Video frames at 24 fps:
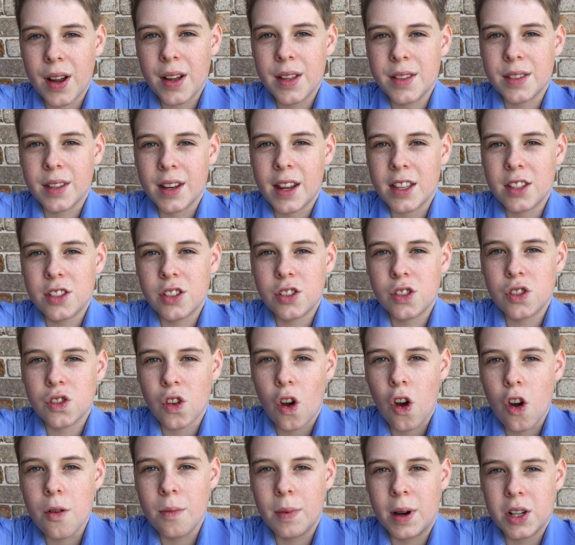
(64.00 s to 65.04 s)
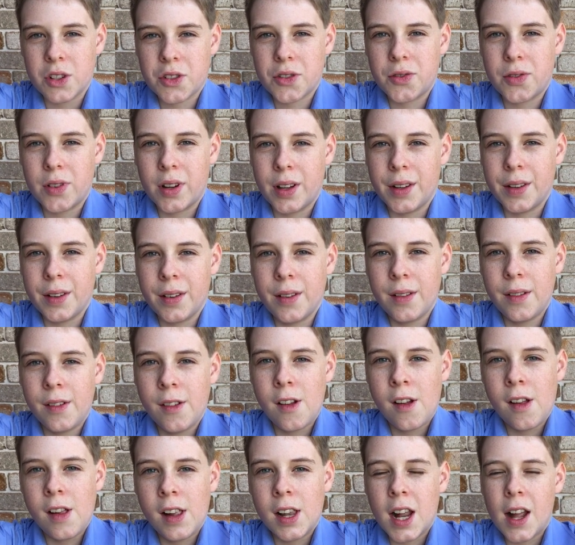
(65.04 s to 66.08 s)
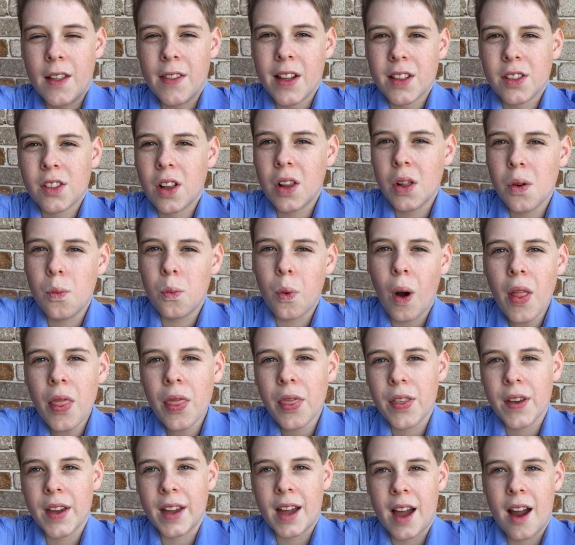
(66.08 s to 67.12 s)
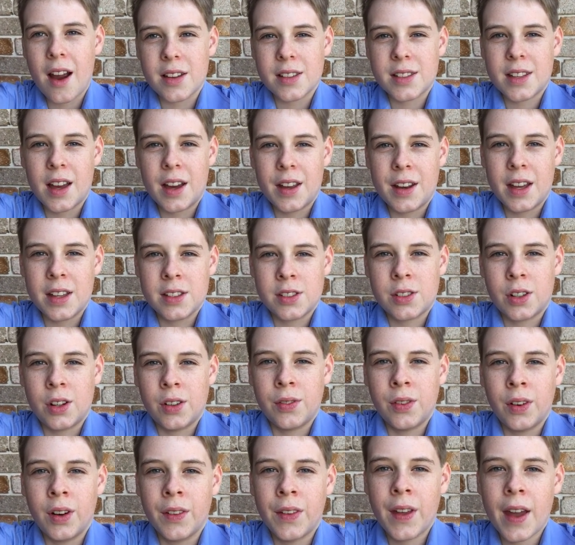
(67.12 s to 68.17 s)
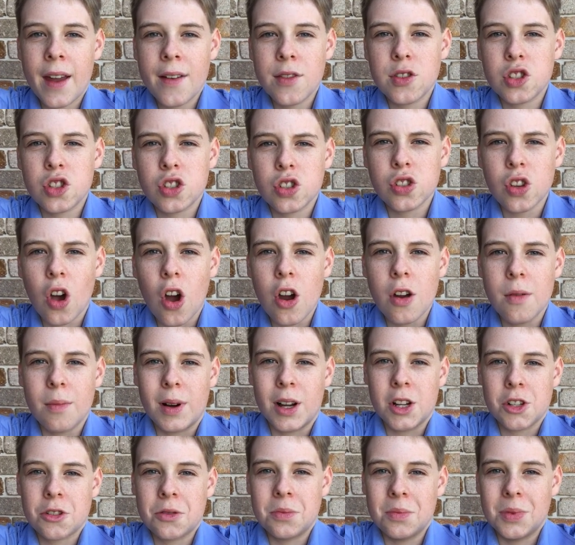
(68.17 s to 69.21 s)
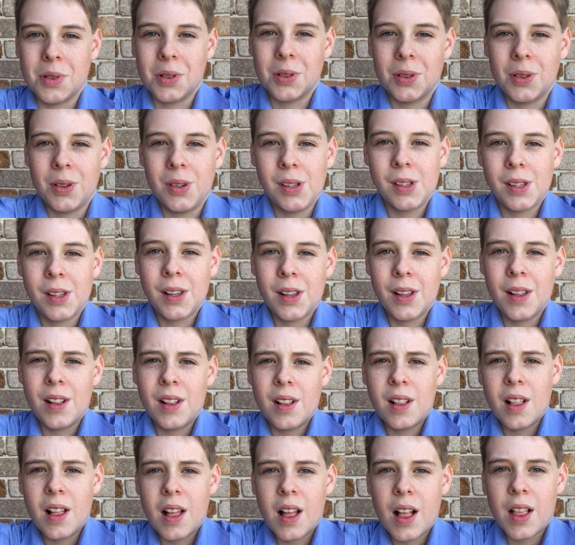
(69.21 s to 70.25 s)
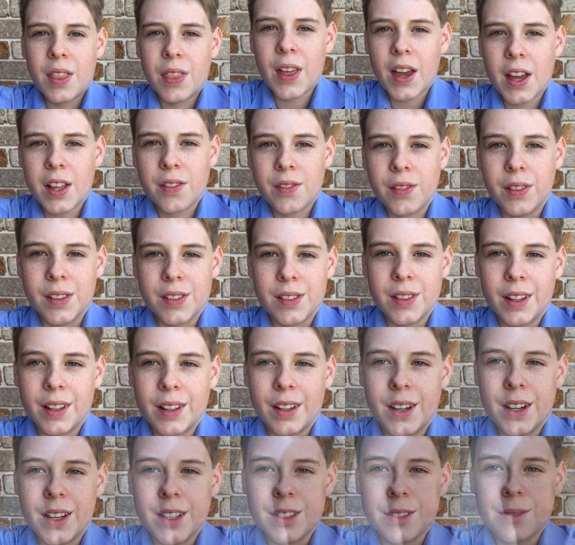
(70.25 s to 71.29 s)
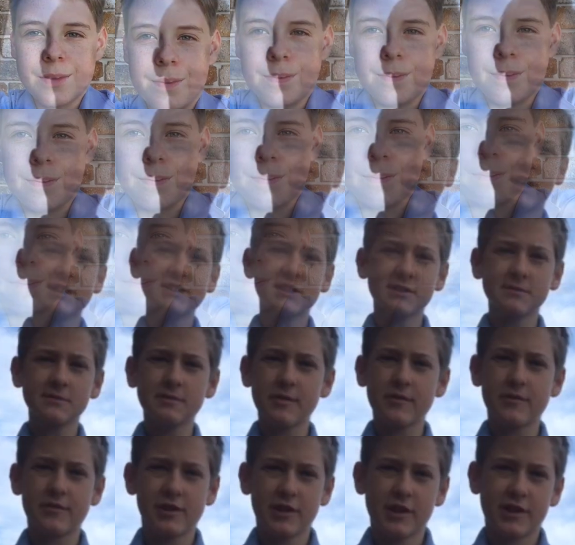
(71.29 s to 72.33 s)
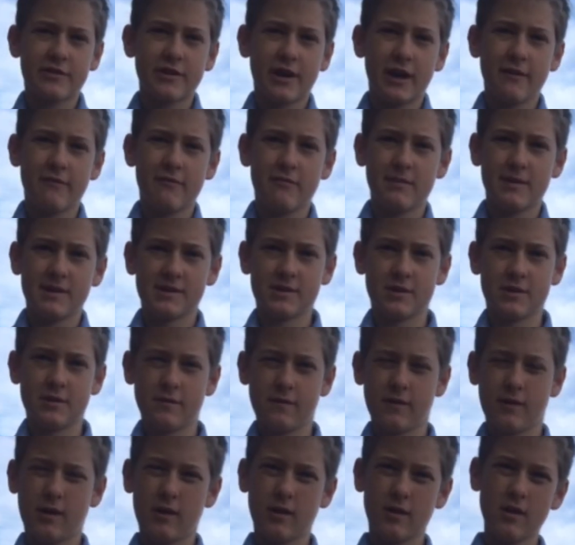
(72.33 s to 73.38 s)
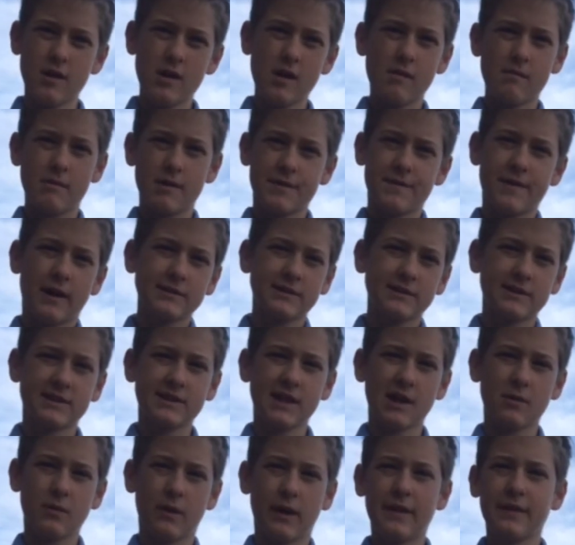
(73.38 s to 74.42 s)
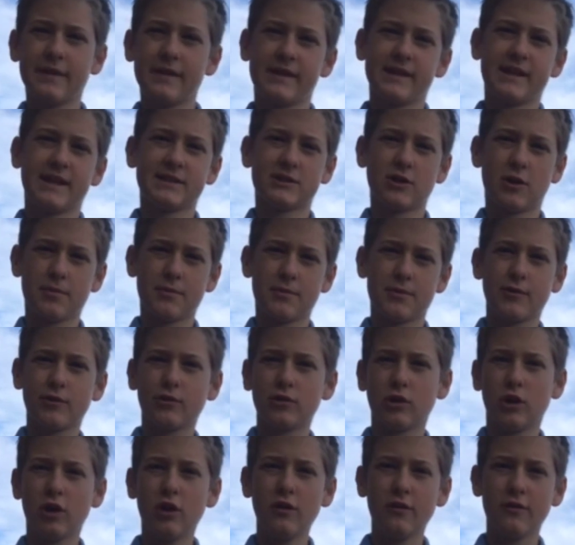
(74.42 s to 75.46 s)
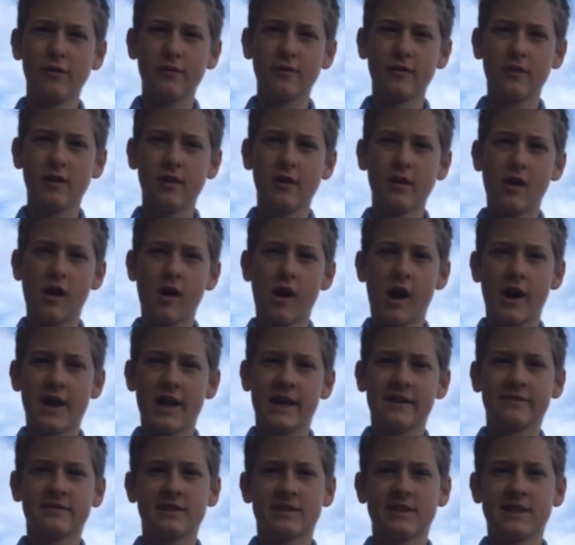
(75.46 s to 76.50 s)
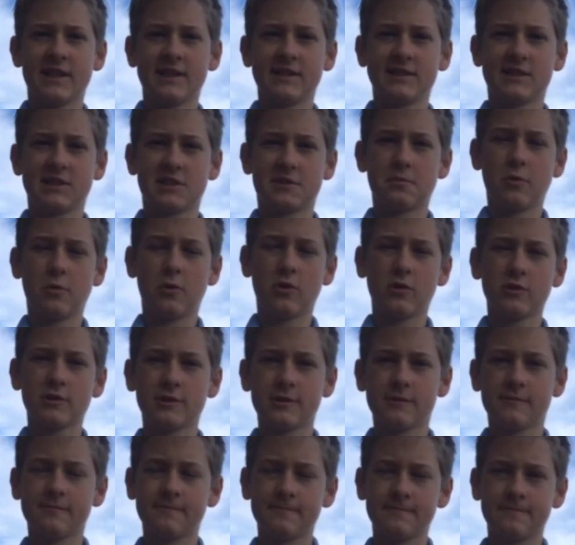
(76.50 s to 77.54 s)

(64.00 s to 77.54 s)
friends and had so much fun. And that's only one thing Harristown has to offer. They have so much more. Thanks for listening, guys. High school's been really great for me so far. But if I was to say one thing that topped it all off, I'd have to say it's the sports.